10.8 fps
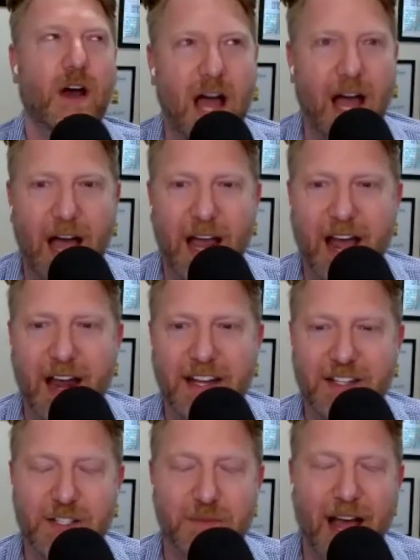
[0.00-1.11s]
I, I
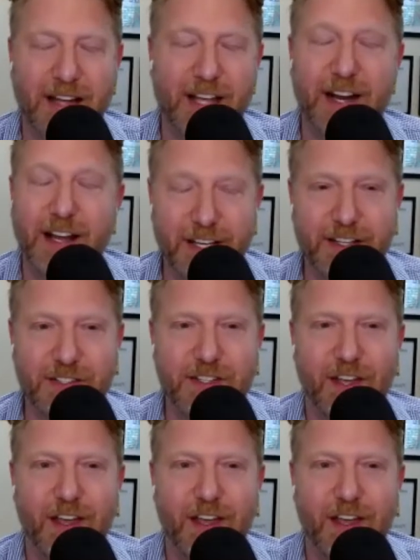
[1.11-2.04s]
need some content ideas.